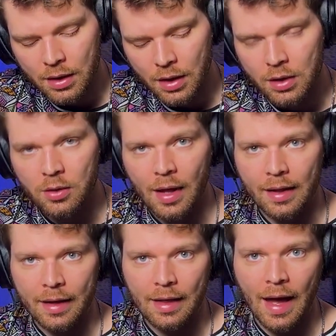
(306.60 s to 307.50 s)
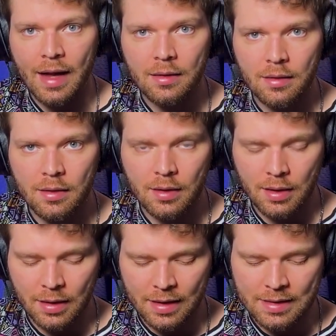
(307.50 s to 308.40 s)
You could do that like that.
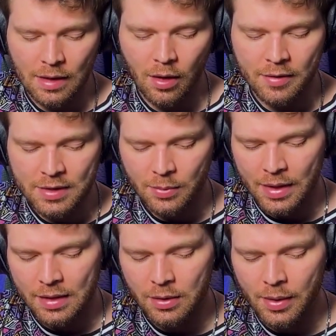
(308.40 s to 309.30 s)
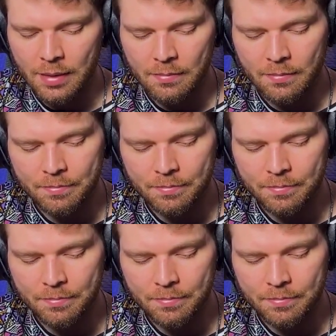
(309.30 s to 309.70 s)
That's the obvious way to do it.